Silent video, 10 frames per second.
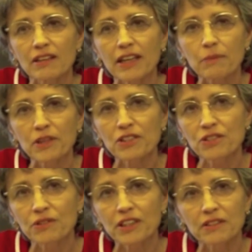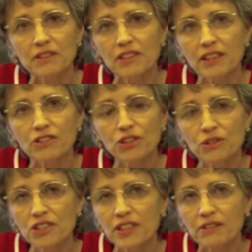administrators and
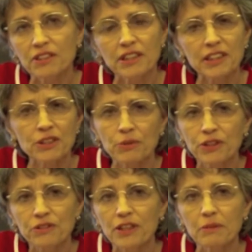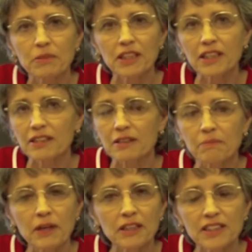church secretaries, whether they be
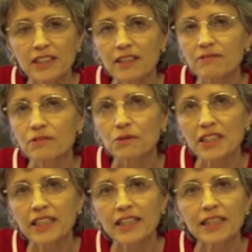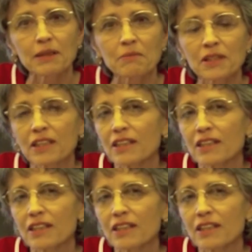part-time, full-time,